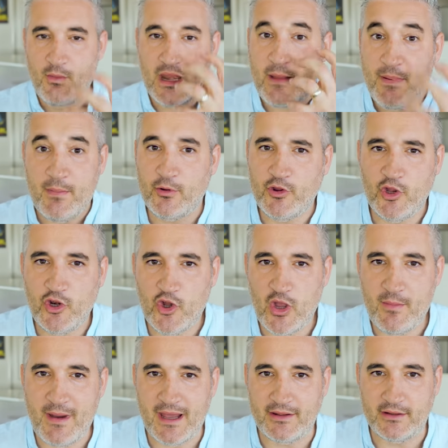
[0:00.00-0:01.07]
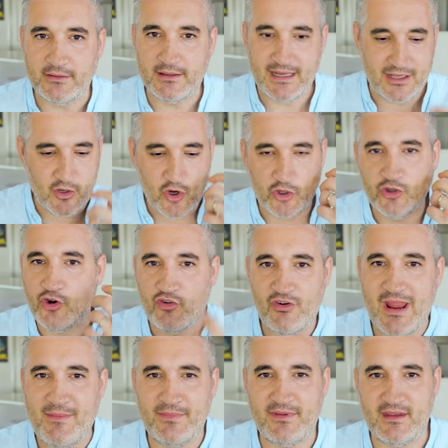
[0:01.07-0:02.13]
many people don't know about it, like Gordon
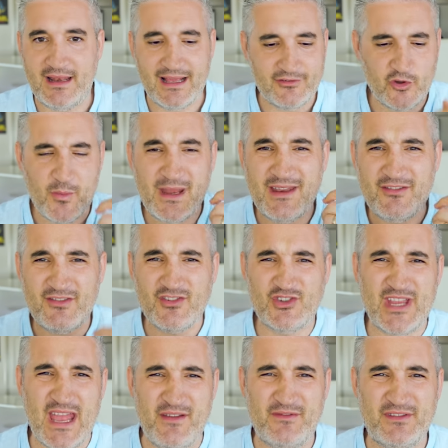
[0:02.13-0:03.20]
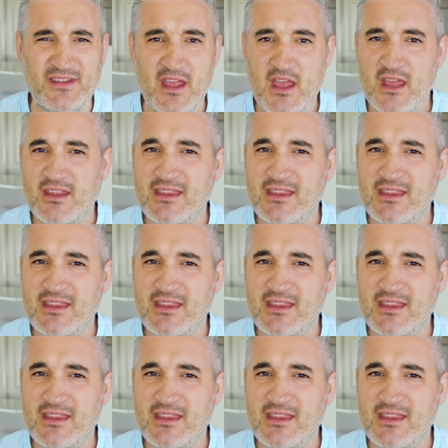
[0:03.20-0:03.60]
Ramsay, like so many chefs